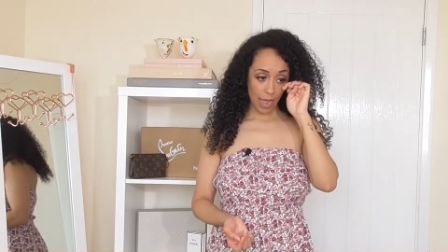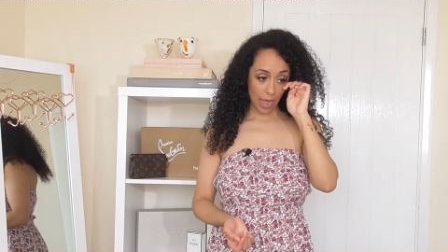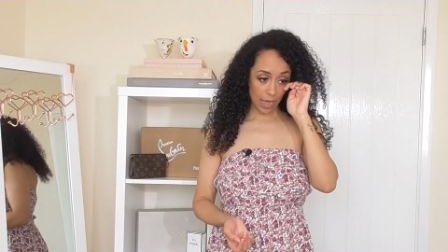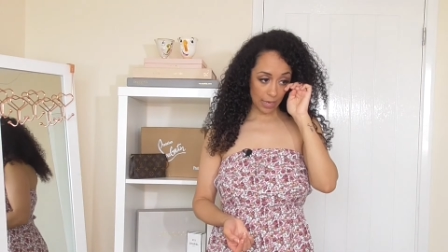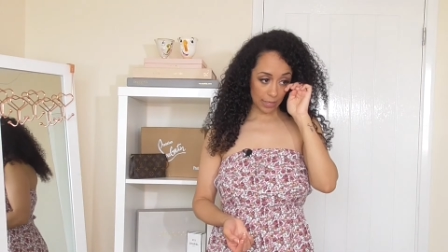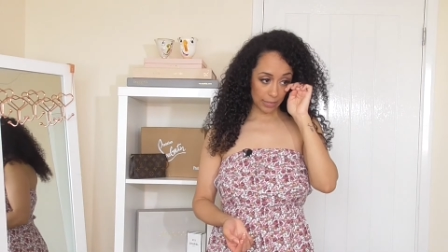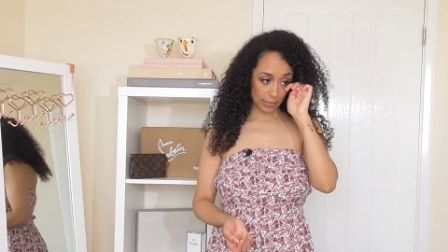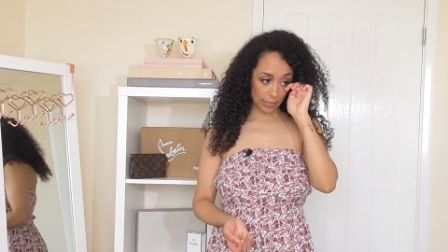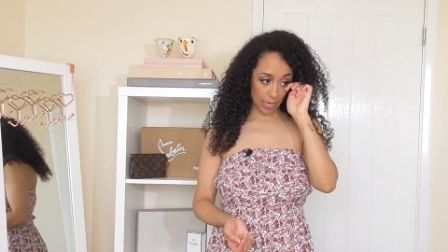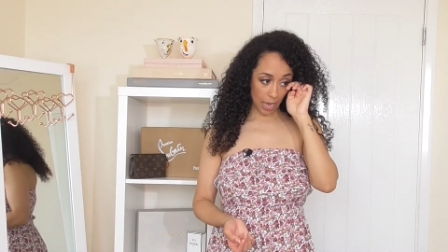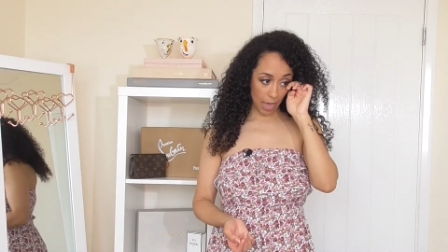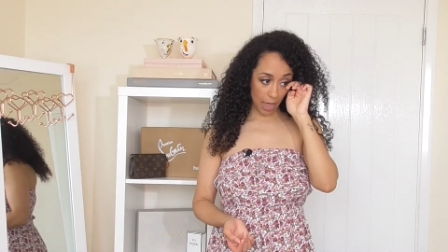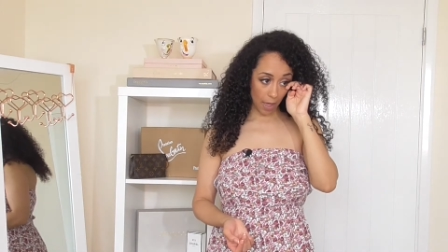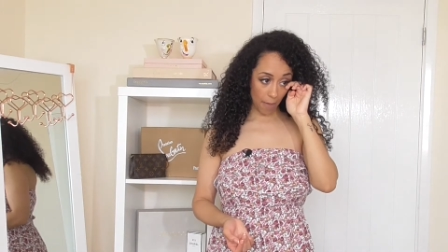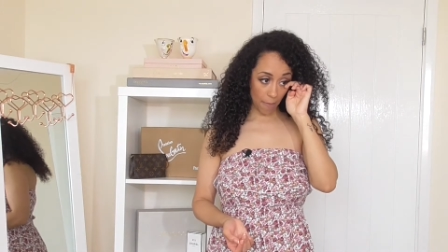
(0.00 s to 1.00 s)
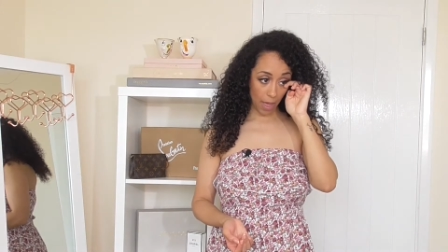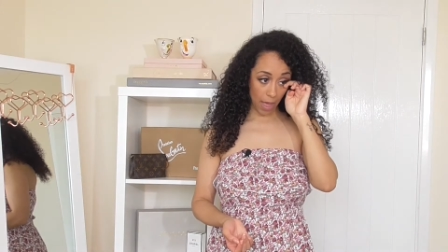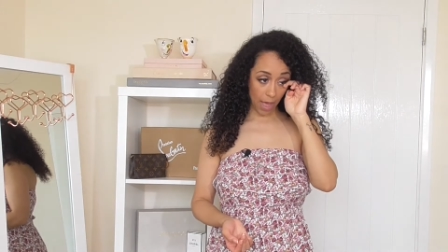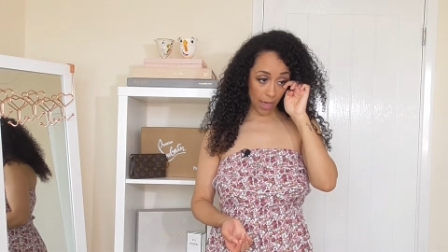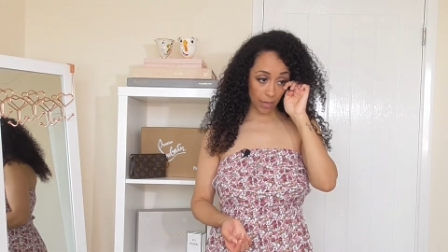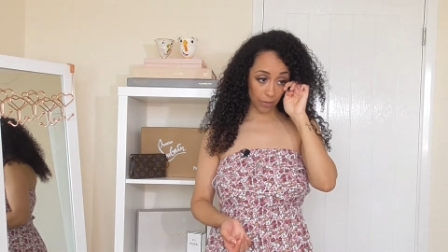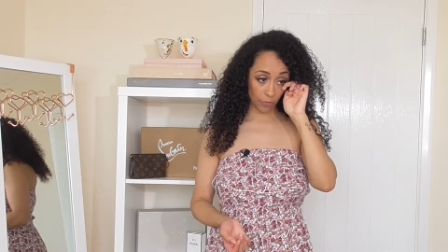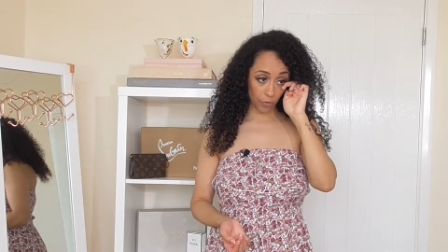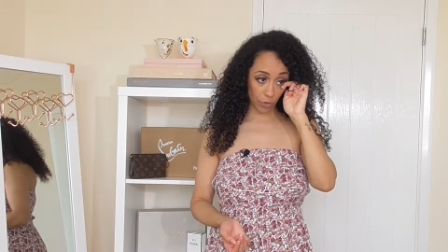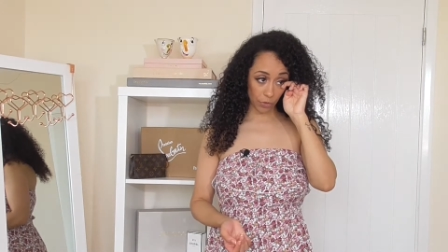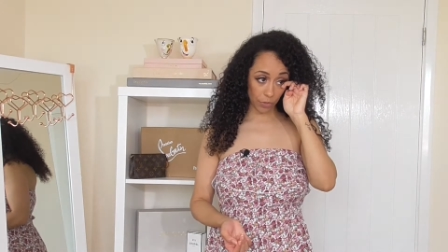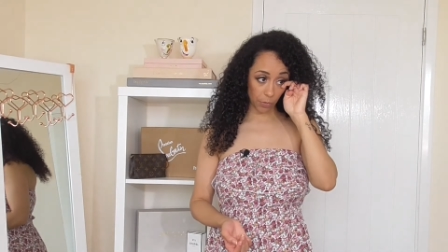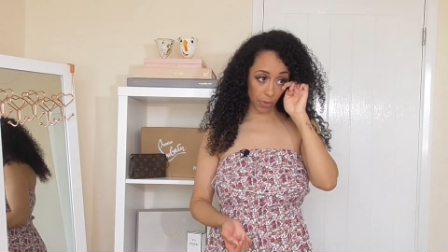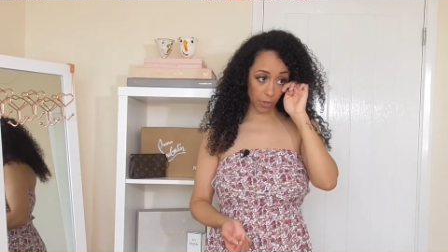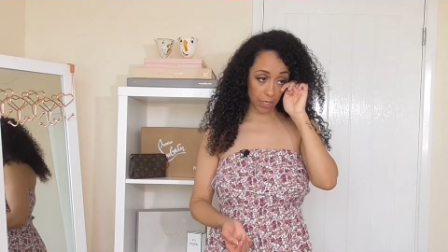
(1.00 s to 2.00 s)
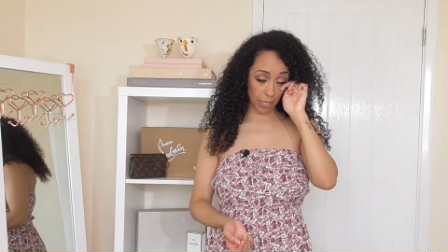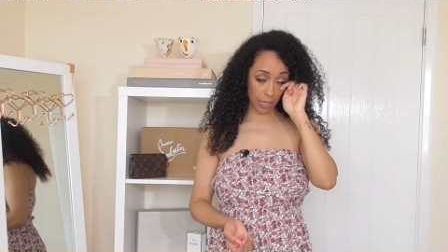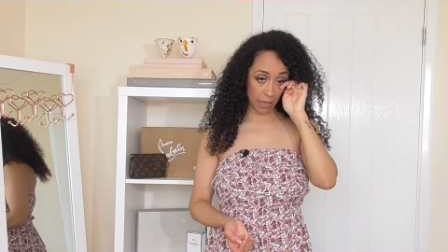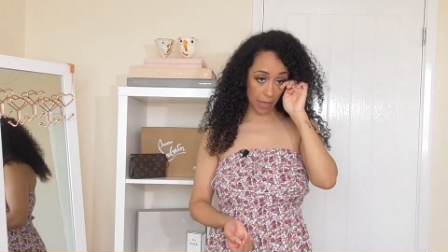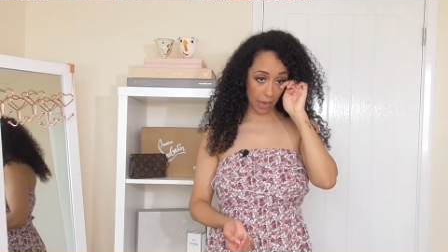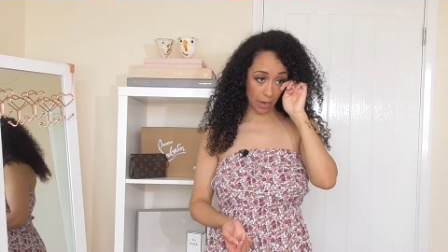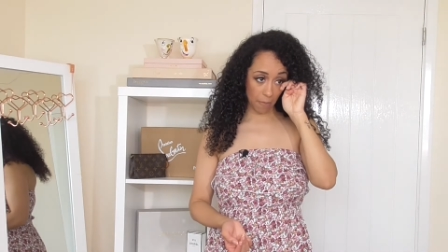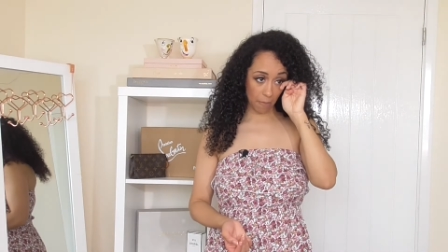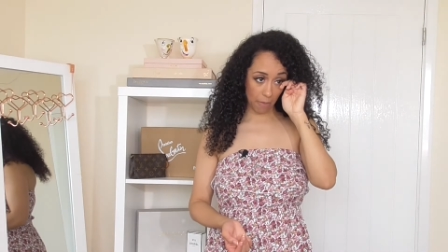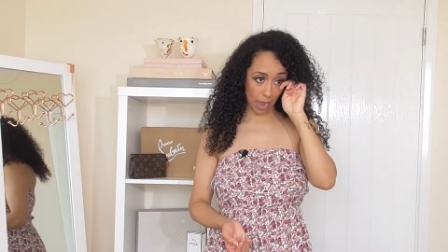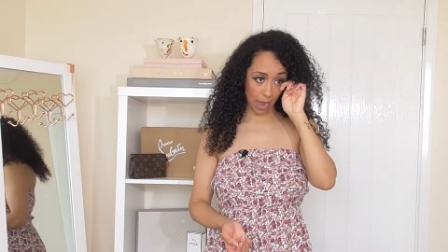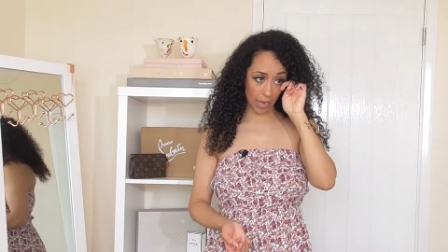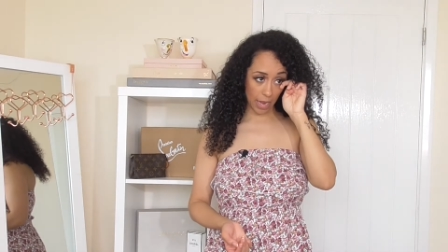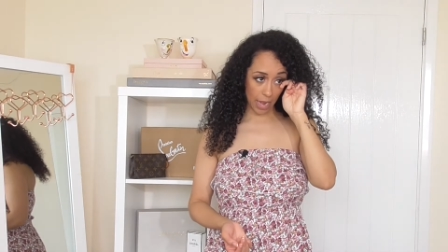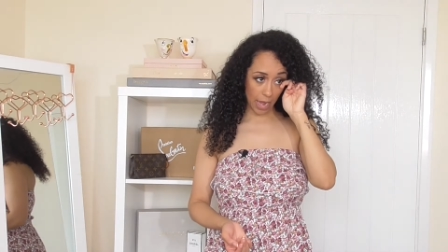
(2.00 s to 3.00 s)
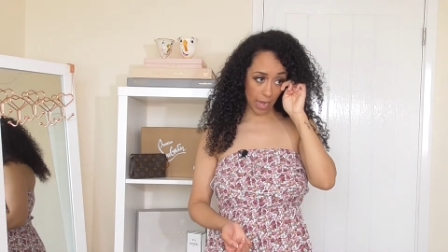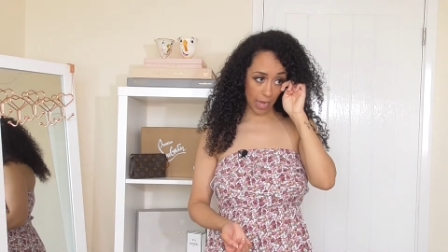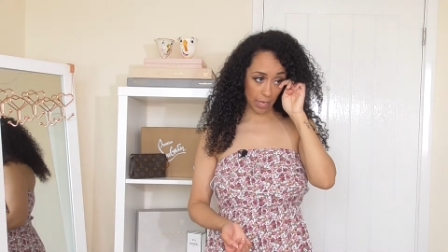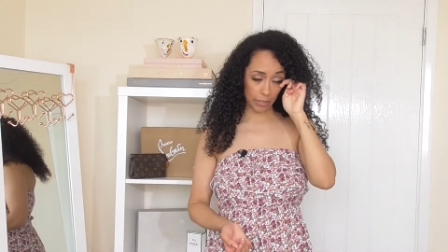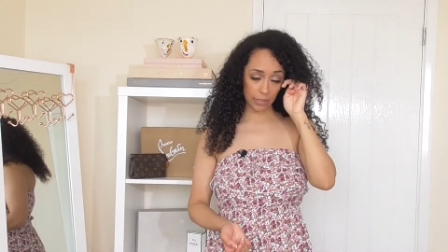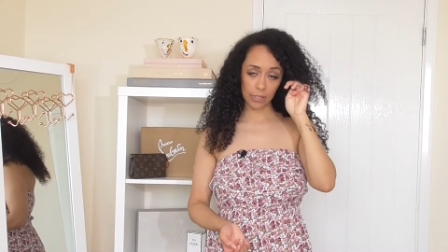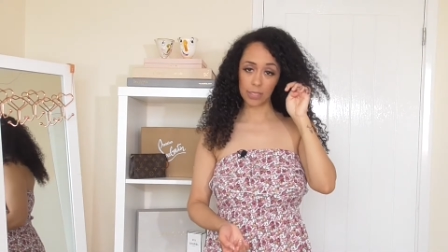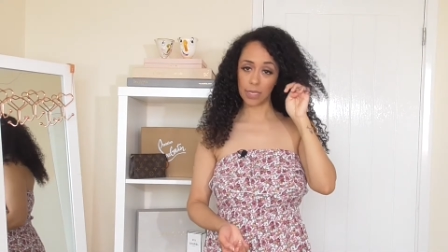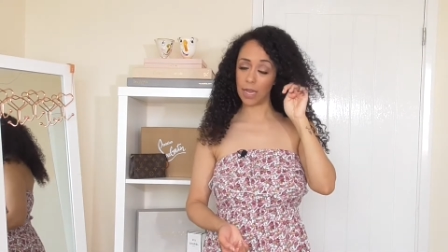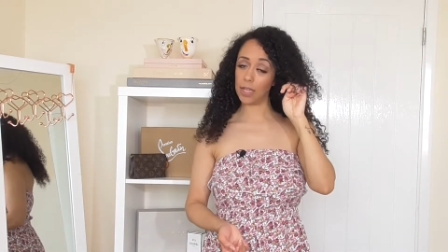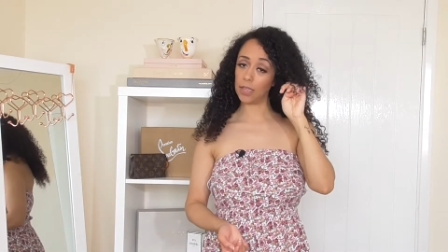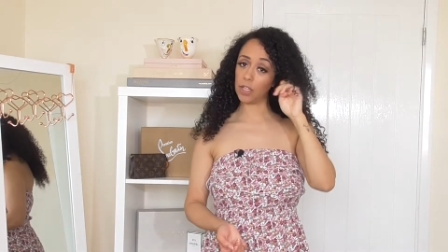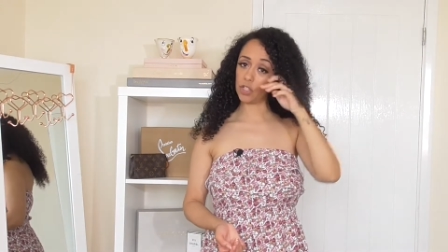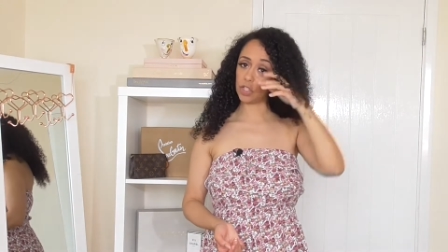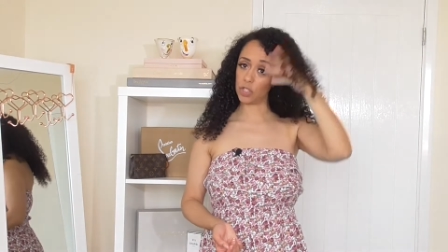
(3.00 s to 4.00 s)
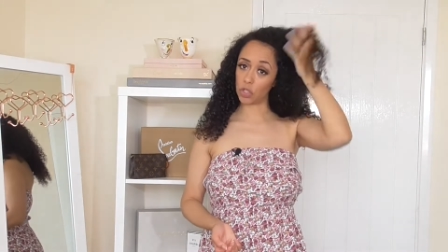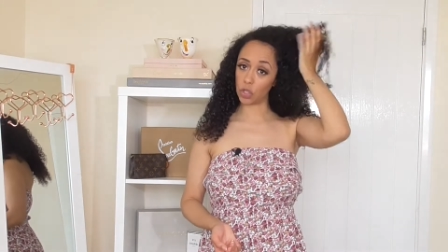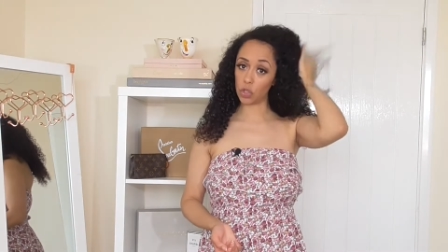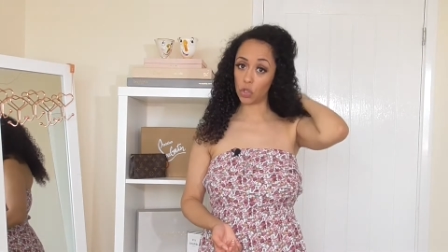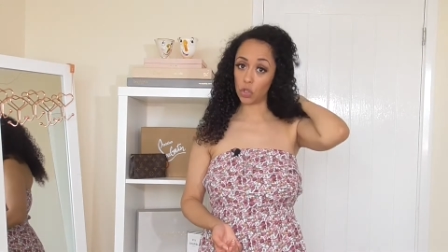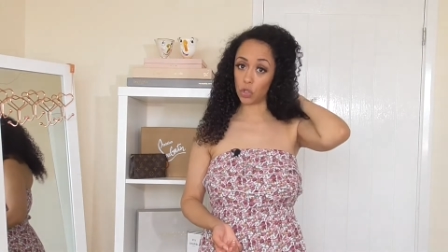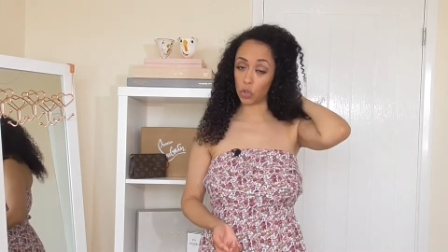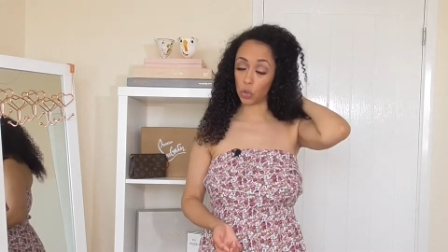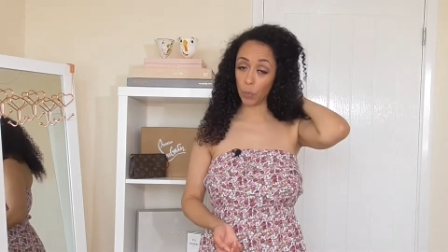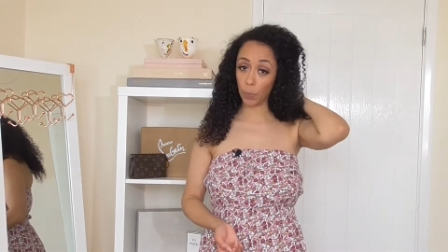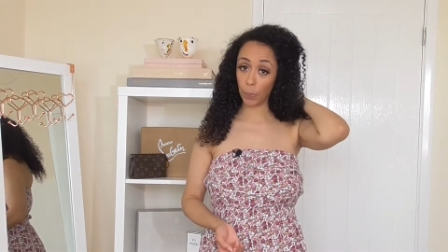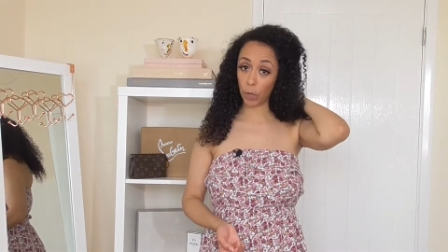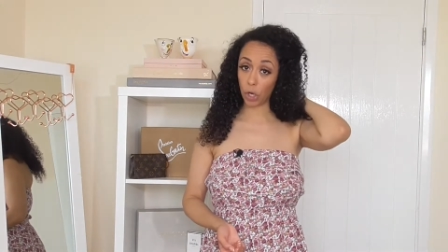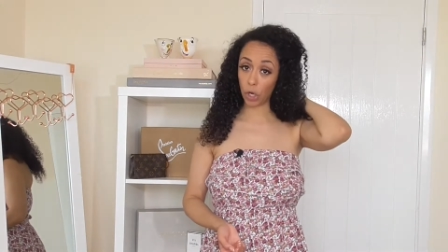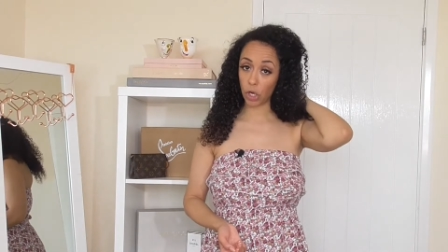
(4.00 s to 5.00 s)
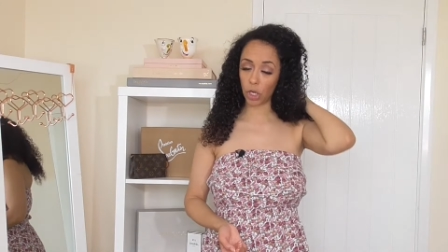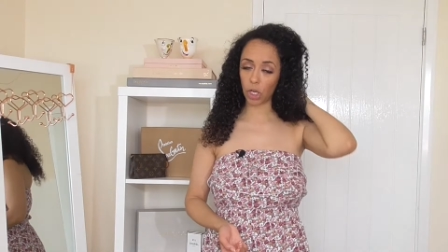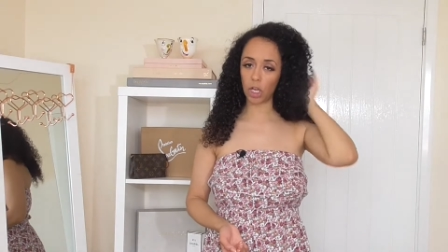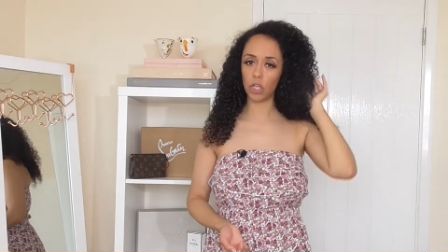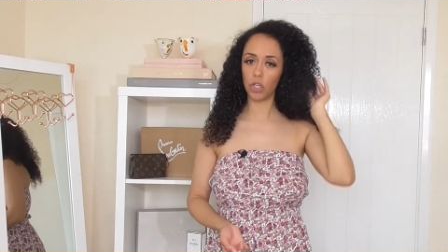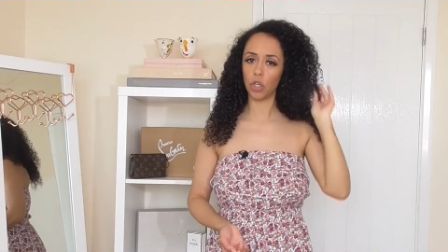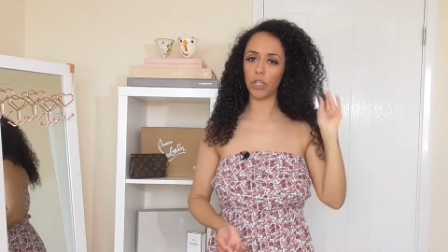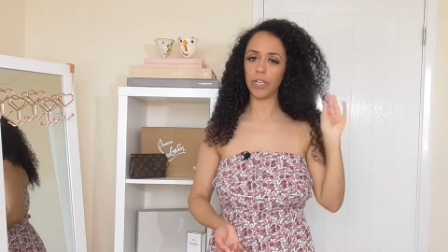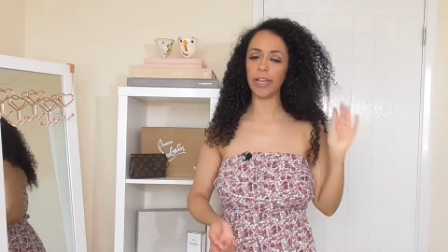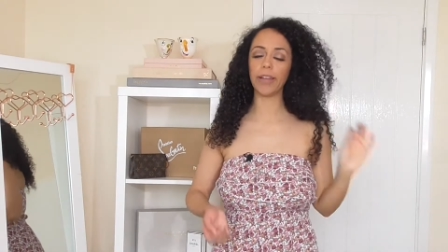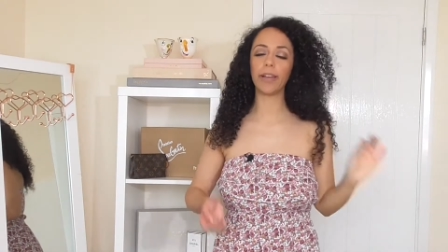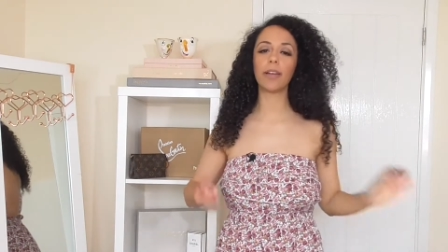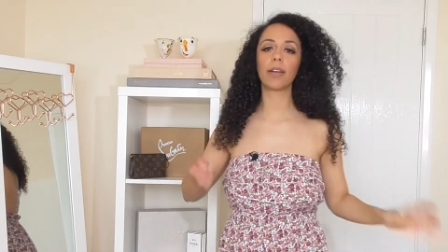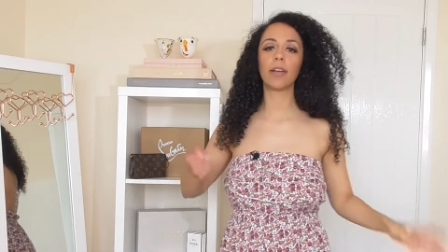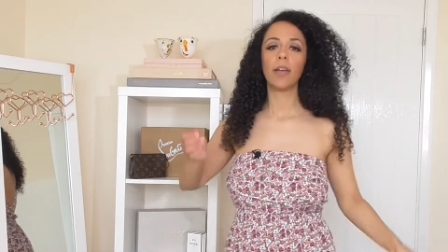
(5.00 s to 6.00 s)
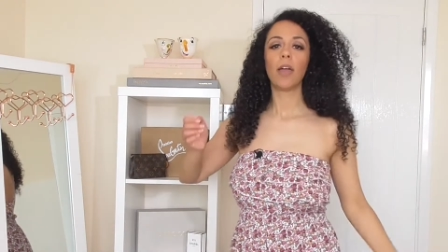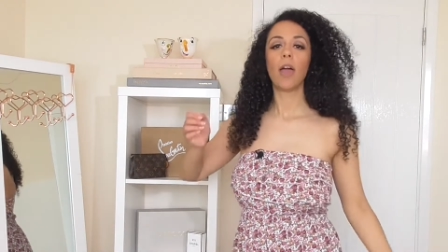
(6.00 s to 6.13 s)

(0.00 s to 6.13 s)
And um, I have got something in my eye. This eyelash is super annoying.